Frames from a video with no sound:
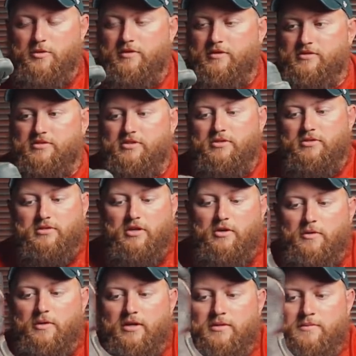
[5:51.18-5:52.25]
with a steel
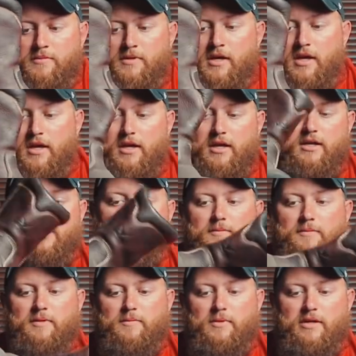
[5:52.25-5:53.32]
toe in them,
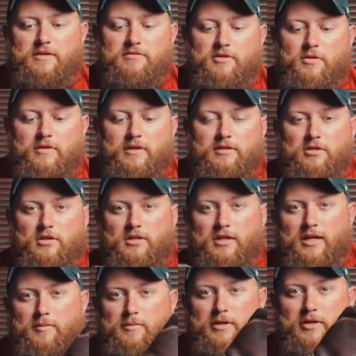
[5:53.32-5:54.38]
even though they look
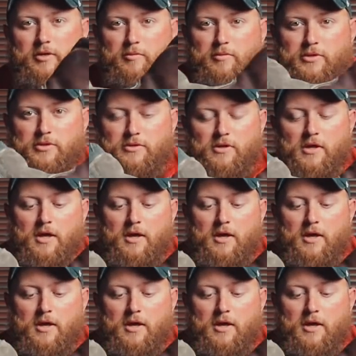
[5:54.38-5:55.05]
like a bigger boot.